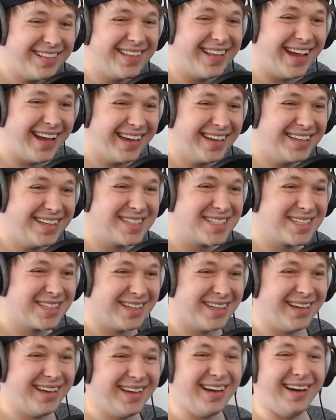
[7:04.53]
nice.
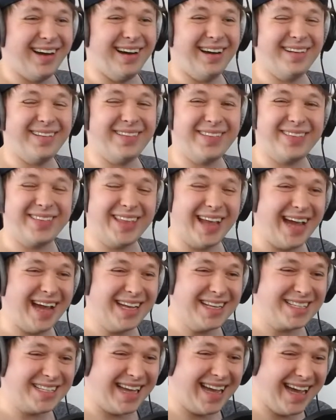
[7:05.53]
That
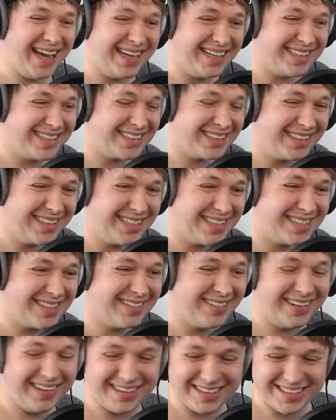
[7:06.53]
is actually
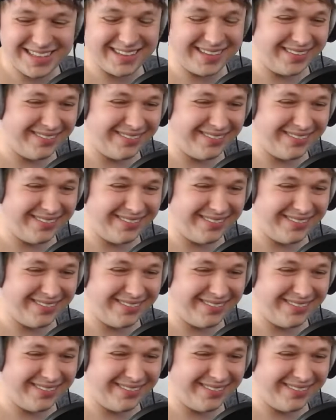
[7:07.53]
so awesome.